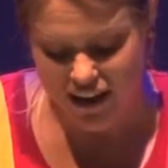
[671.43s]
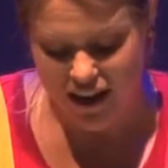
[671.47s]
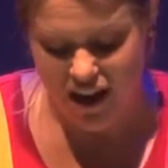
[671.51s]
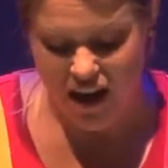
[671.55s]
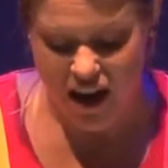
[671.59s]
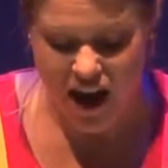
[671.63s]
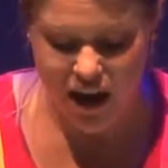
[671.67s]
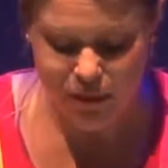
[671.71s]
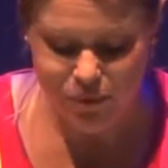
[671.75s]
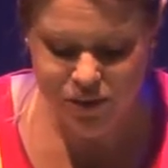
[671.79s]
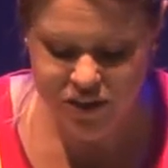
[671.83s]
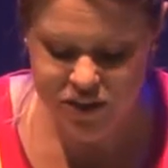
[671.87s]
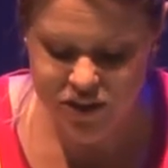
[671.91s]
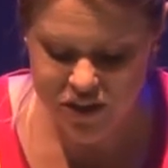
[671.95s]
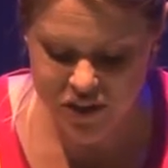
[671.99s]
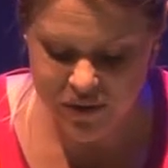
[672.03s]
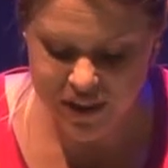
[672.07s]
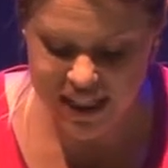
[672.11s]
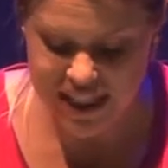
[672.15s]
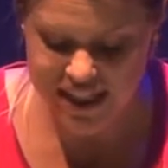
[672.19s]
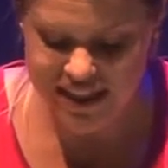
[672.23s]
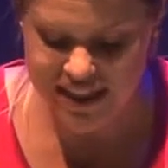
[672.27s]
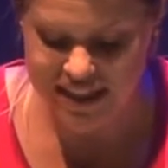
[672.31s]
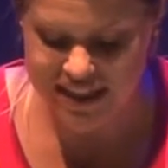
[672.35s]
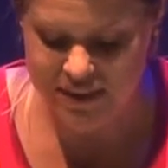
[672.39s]
I'm just doing
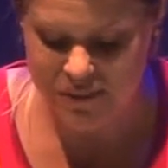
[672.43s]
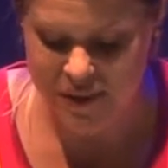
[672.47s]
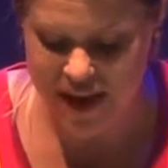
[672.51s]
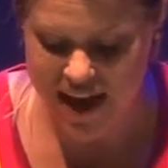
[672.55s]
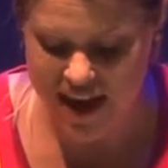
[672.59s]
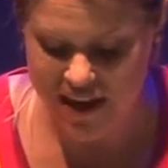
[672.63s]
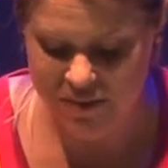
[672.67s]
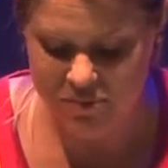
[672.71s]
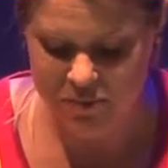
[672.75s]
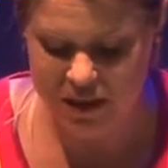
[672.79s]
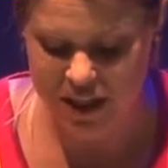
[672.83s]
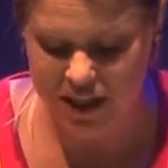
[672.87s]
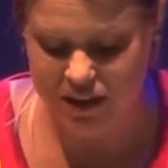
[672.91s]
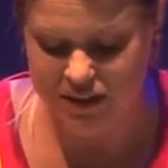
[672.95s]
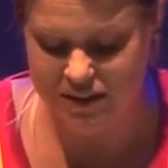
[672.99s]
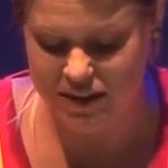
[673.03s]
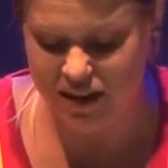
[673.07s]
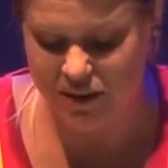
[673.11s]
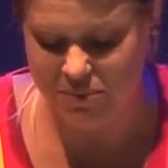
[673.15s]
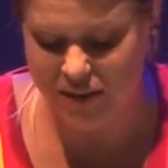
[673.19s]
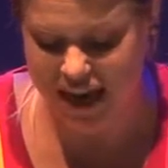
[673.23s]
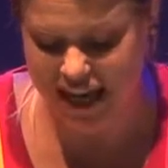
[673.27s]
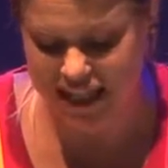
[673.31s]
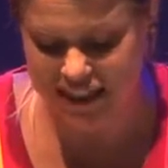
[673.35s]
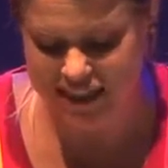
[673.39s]
it this way because
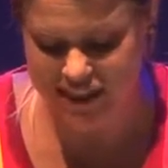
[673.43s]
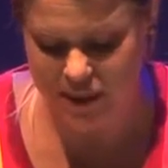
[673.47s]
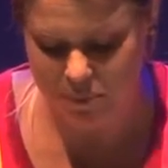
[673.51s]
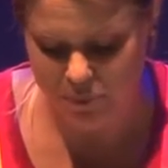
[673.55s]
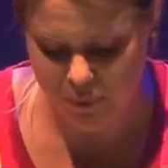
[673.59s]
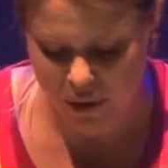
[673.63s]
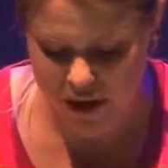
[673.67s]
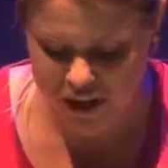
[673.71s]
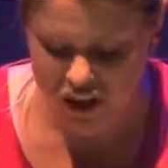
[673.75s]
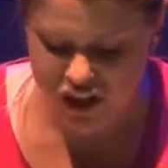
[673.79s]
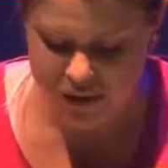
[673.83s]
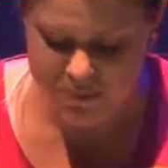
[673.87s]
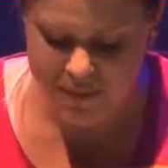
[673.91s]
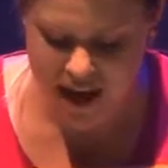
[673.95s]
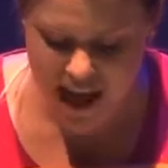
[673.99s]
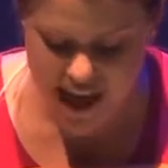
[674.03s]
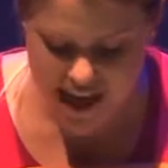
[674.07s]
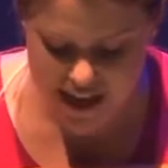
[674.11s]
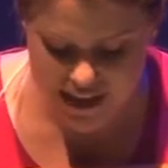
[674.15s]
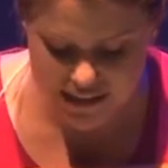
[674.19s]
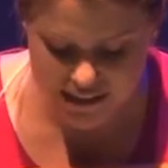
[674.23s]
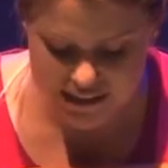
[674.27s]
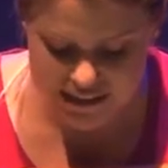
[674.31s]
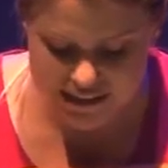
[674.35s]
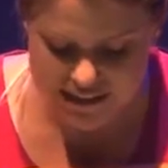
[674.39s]
it makes the brush
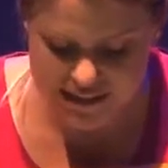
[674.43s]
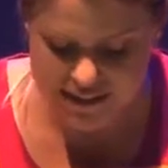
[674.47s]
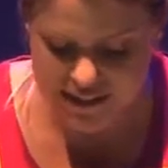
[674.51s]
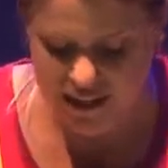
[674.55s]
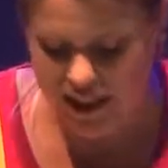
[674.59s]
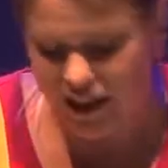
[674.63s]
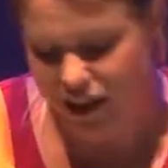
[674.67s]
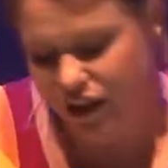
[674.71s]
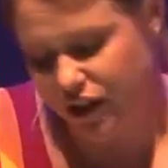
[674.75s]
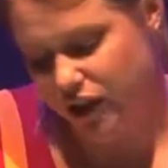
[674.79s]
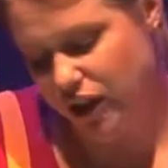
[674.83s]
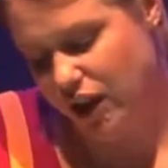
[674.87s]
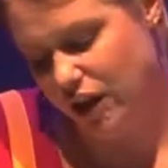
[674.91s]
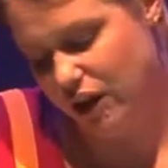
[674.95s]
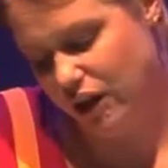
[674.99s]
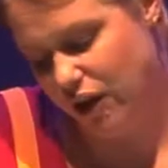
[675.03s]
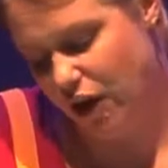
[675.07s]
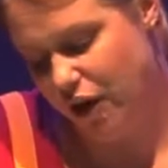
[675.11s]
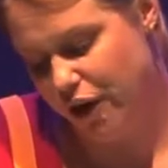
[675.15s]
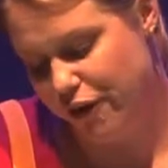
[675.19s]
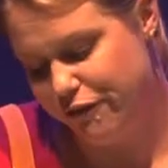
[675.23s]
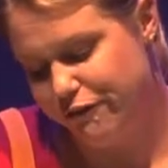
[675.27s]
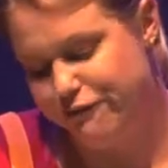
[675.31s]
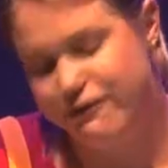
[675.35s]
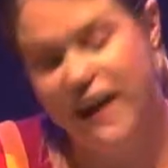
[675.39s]
marks
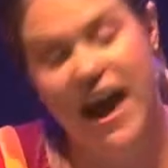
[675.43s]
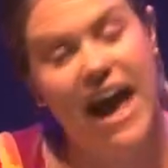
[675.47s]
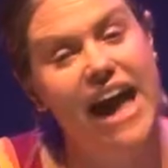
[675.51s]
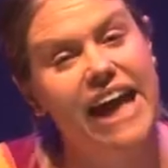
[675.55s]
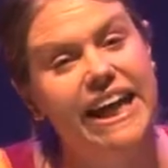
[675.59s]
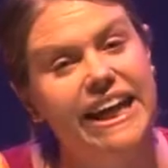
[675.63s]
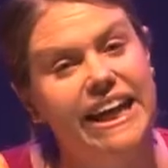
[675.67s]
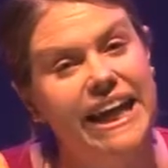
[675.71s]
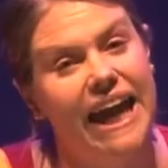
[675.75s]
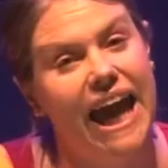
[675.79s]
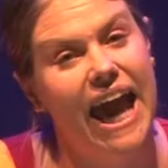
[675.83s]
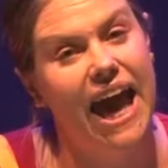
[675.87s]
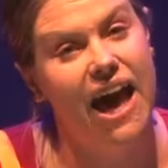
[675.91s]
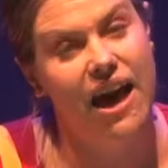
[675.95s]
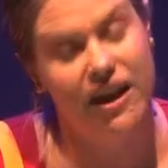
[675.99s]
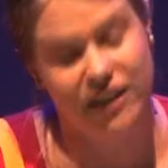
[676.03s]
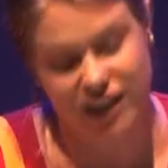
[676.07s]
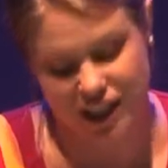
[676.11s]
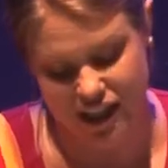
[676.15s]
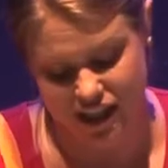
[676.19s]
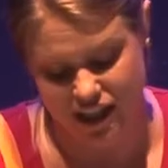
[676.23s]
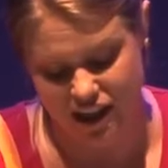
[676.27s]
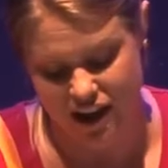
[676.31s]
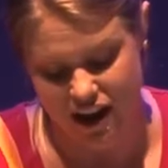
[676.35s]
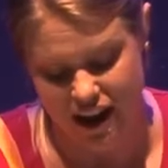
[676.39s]
go fanning out
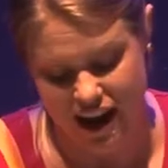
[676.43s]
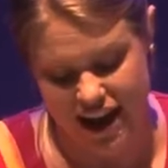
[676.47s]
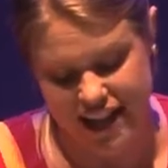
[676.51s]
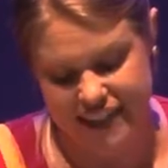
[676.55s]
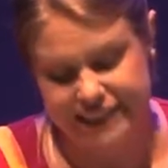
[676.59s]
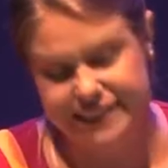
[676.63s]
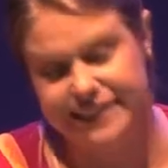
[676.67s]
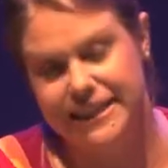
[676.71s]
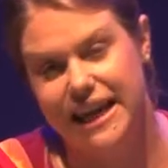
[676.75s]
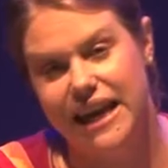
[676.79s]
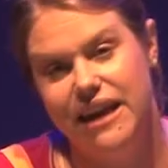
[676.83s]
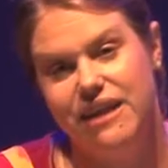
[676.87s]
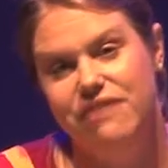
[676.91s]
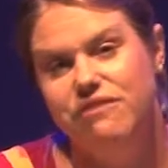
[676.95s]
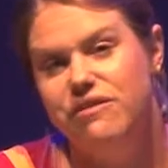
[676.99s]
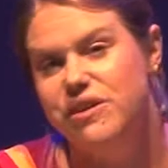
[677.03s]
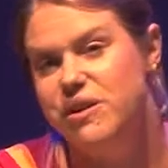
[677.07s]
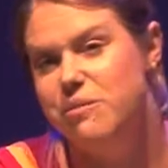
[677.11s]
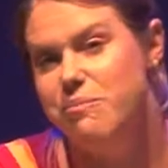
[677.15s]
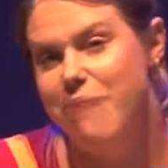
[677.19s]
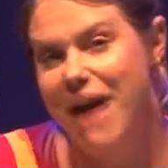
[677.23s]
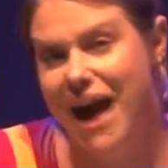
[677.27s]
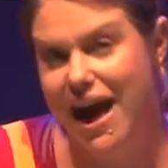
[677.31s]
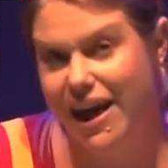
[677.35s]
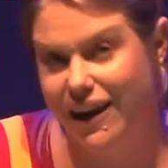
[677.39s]
in a nice
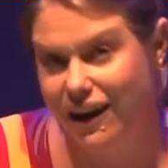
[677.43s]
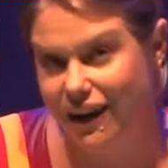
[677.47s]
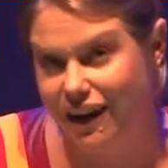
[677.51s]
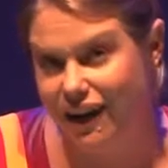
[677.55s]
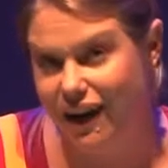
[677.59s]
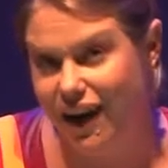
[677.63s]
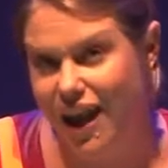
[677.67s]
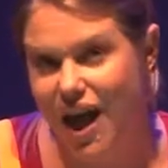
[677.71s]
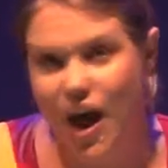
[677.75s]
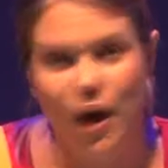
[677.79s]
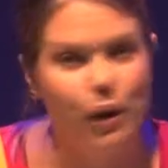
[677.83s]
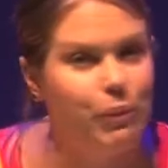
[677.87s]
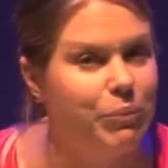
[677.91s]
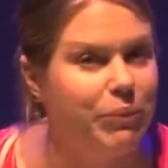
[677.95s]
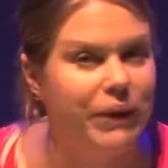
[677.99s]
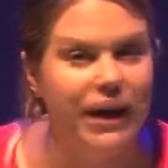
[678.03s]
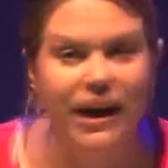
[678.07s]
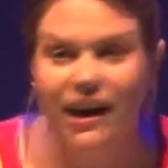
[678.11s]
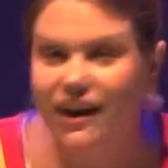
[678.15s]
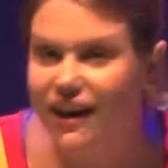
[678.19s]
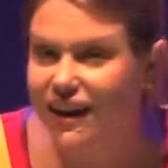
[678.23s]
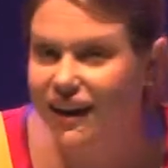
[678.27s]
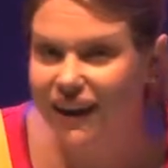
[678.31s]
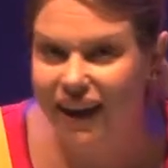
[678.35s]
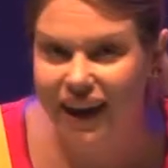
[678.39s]
even pattern. But
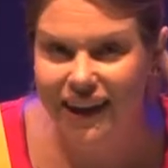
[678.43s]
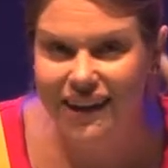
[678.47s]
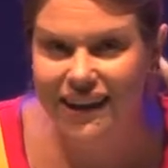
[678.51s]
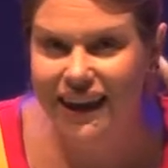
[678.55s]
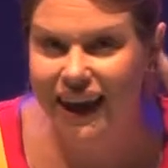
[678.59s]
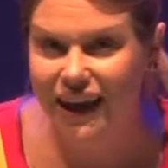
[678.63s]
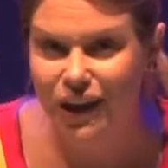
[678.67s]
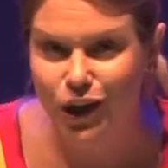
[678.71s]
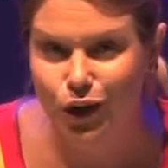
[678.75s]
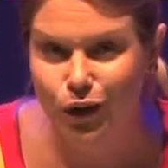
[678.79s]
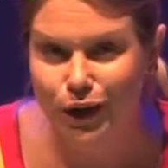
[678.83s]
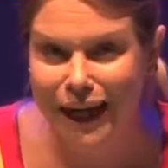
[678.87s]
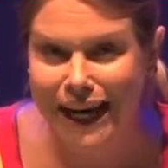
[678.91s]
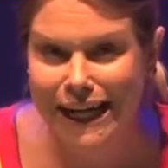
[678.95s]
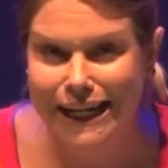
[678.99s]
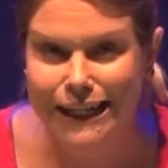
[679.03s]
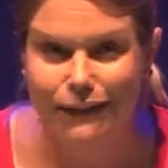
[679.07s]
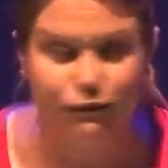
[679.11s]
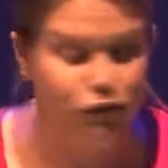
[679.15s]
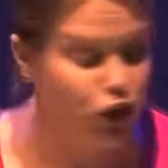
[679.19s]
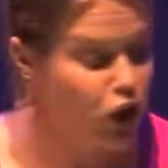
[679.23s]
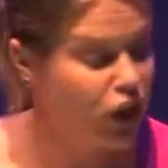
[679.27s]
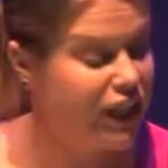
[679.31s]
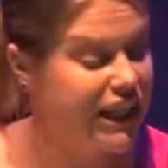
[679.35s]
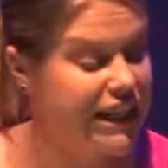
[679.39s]
again, get creative.
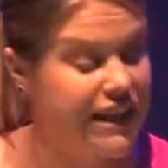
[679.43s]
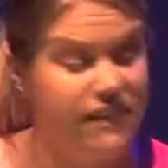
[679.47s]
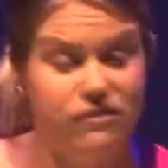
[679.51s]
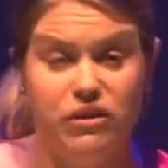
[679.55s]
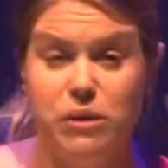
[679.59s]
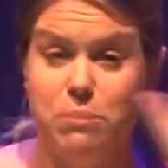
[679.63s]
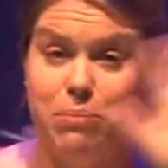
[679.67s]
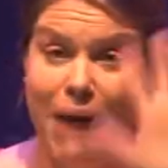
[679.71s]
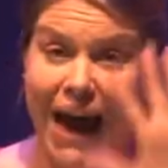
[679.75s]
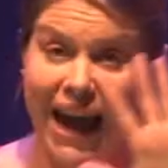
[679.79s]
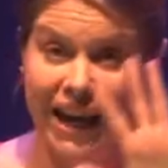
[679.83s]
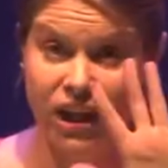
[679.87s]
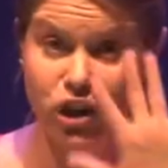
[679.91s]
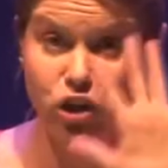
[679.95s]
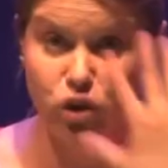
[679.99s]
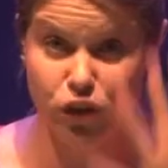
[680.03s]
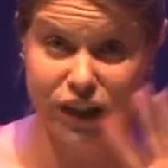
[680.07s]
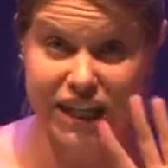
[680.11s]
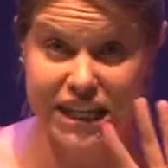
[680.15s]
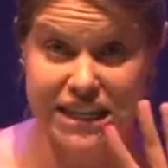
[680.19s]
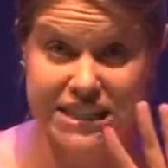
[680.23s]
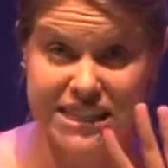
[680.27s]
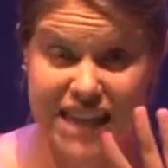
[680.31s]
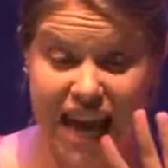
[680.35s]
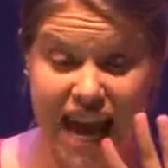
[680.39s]
You could even paint your
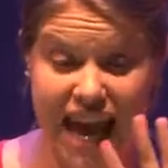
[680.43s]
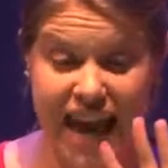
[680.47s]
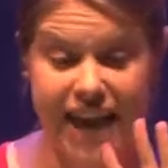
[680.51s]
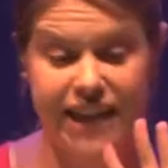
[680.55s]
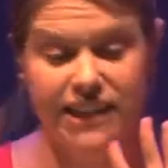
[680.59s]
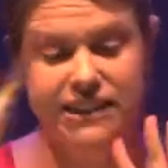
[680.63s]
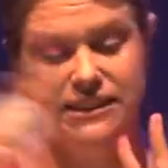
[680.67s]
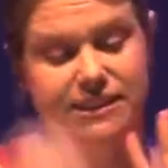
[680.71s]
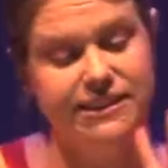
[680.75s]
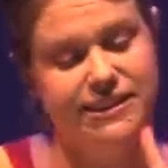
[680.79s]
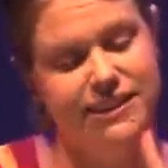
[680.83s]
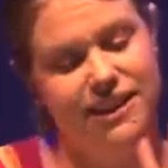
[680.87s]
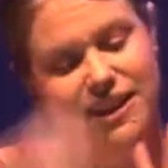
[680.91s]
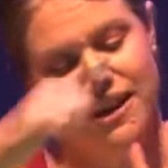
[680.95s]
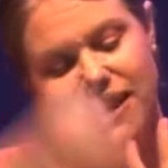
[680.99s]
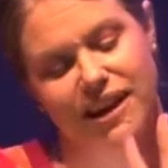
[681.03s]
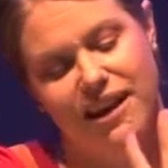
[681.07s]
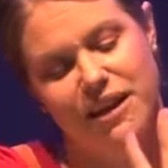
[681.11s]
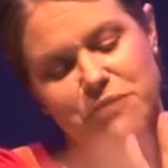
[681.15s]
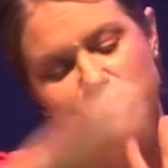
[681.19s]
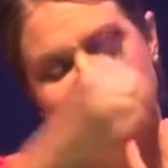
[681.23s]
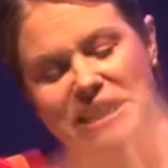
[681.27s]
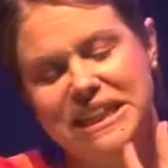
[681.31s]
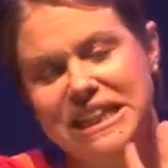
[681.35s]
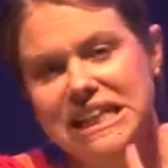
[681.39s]
kids' hands
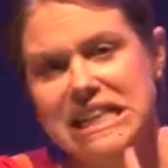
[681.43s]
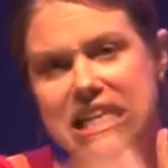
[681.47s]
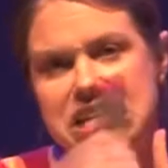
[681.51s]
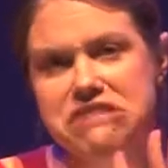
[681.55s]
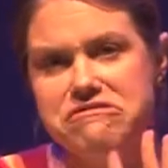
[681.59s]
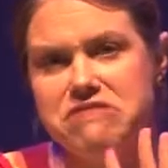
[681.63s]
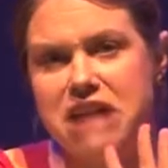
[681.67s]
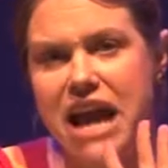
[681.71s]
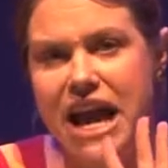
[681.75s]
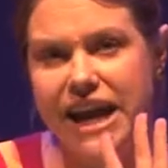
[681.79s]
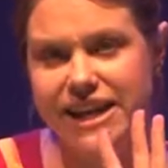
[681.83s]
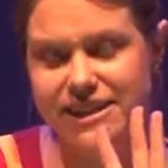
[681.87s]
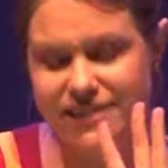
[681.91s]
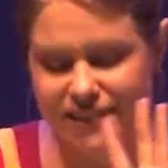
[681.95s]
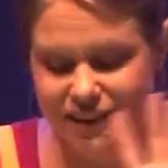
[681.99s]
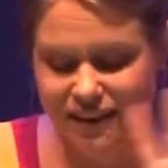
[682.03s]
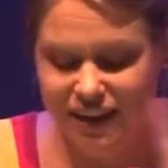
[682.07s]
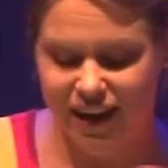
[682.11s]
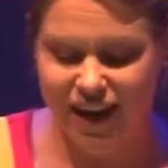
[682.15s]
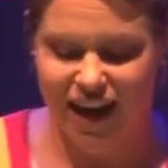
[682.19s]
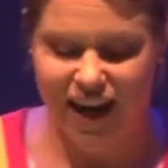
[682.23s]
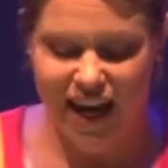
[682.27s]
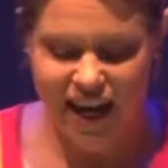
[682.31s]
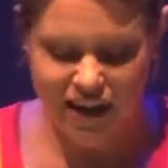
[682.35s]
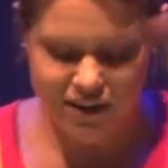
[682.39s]
completely red
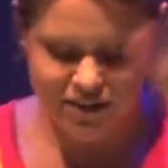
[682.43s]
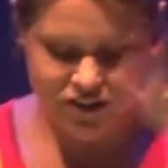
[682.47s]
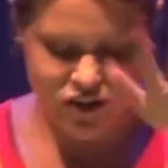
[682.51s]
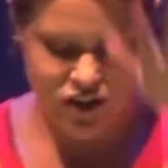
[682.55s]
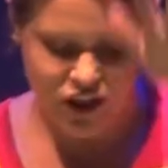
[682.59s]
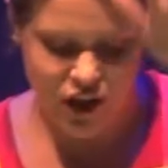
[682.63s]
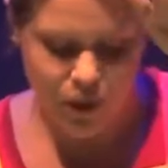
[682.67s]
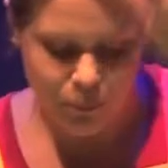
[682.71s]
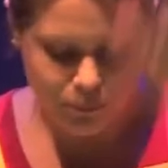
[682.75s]
and do